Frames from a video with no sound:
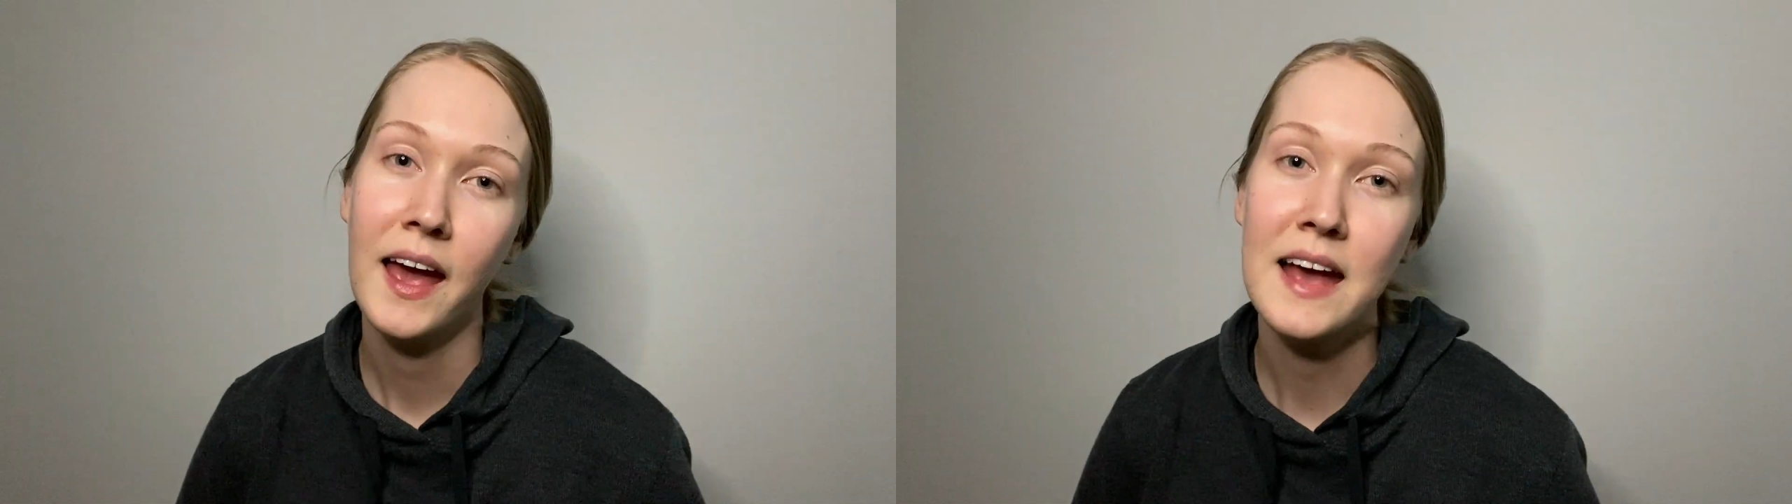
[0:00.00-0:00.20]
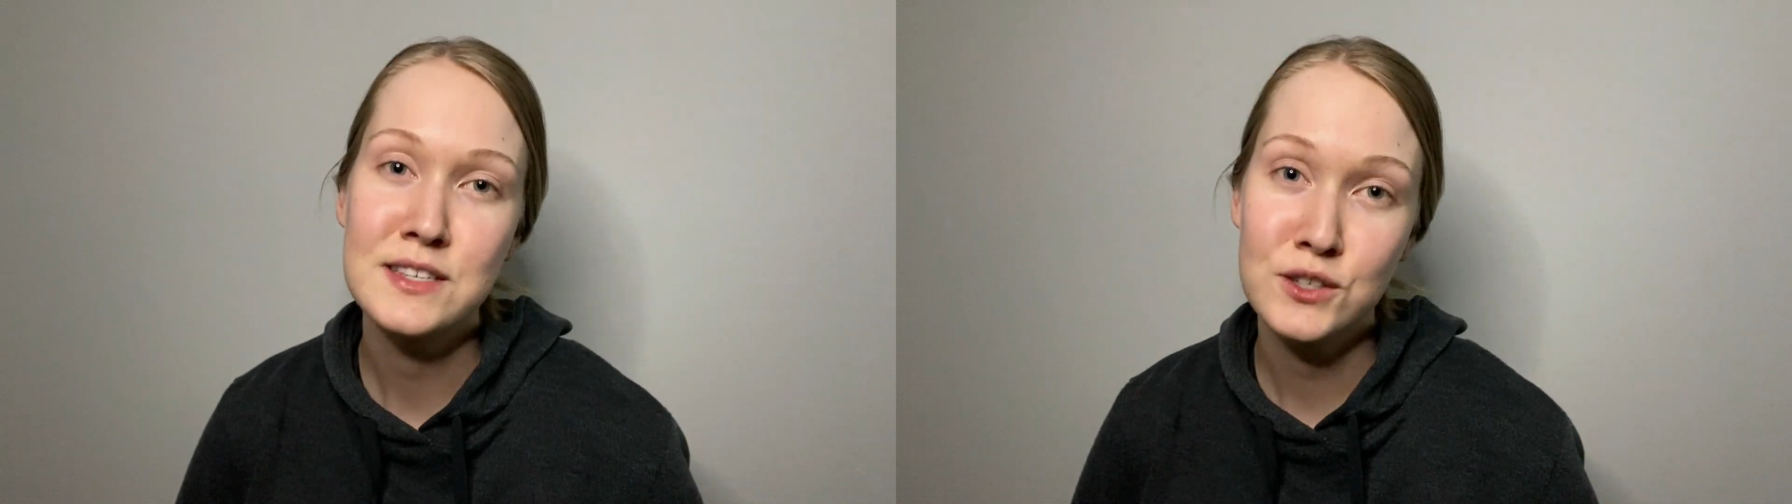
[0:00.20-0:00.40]

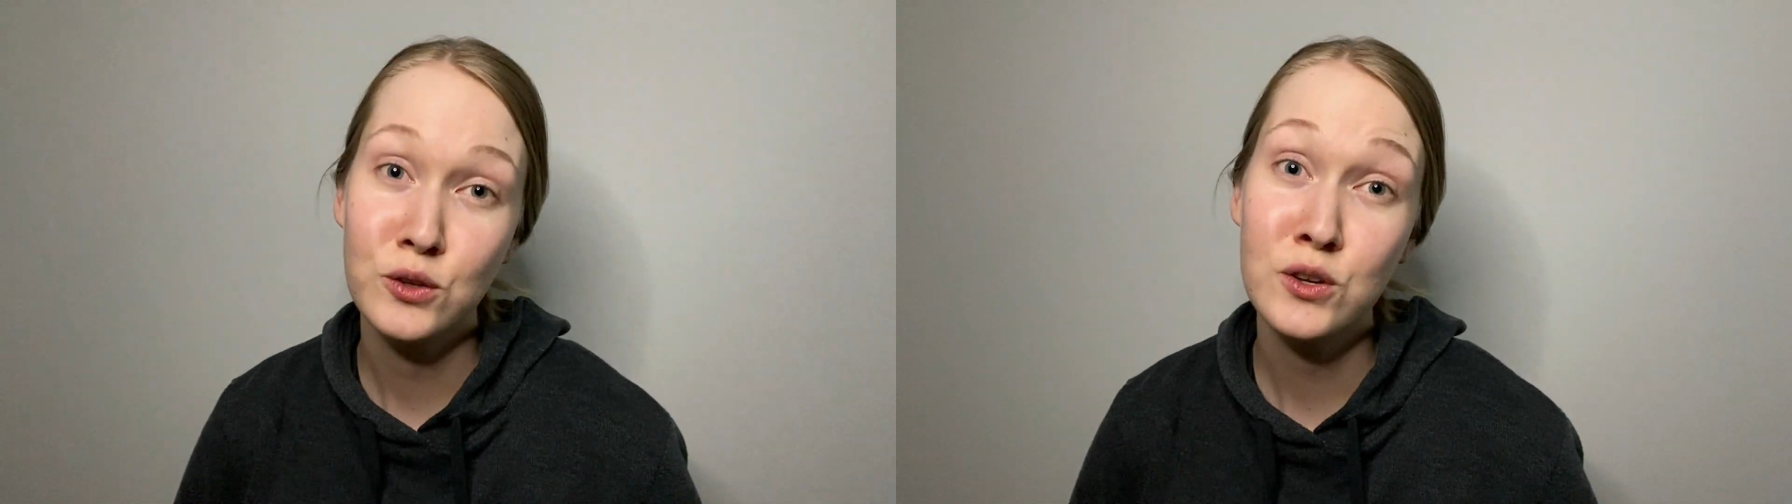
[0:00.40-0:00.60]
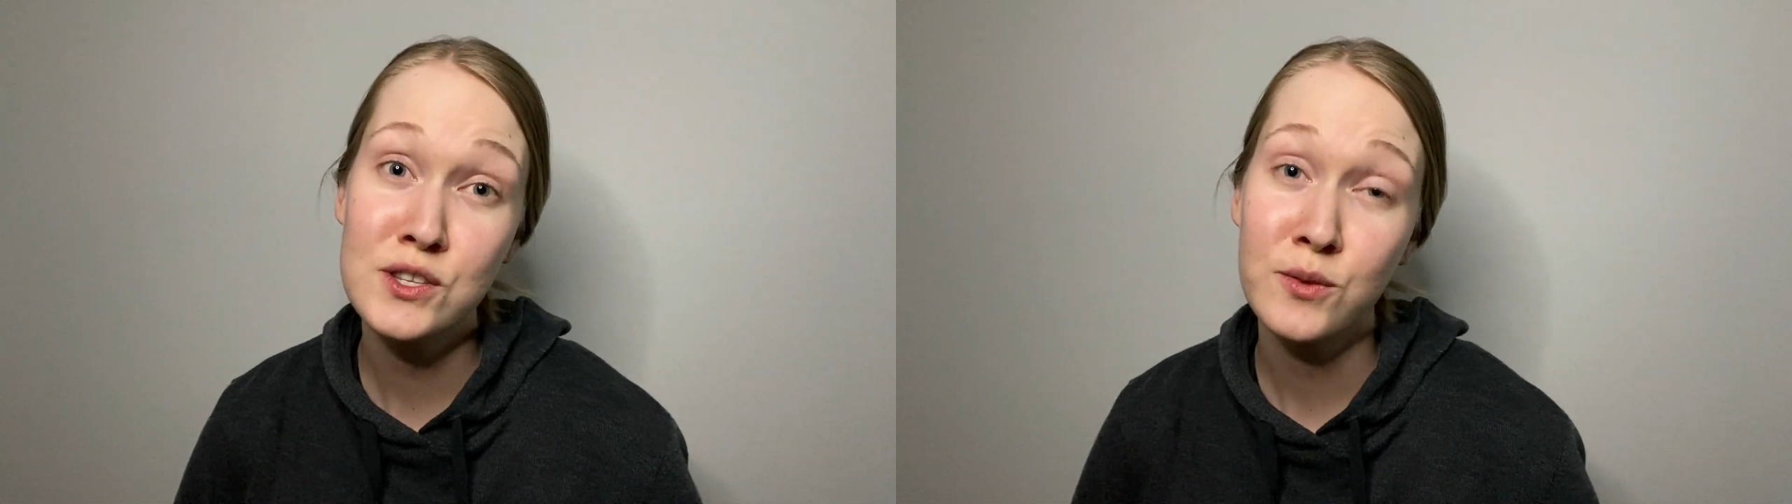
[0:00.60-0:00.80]
As
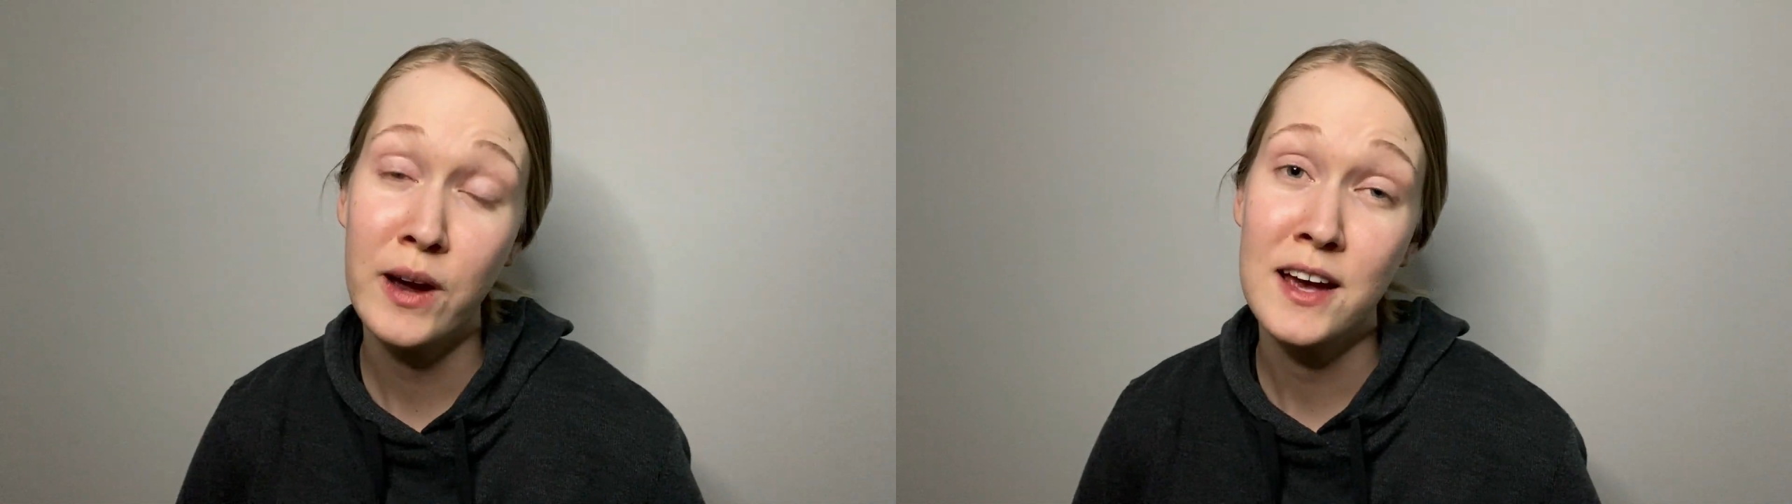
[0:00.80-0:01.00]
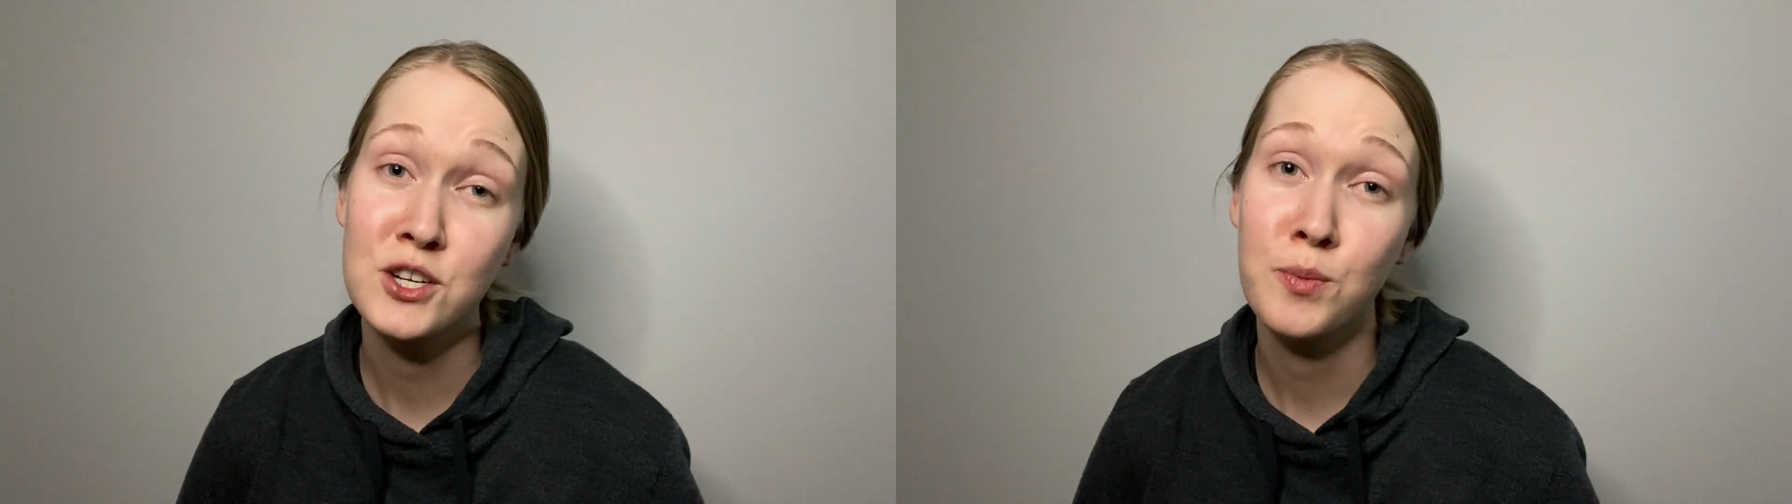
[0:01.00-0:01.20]
soon as the rash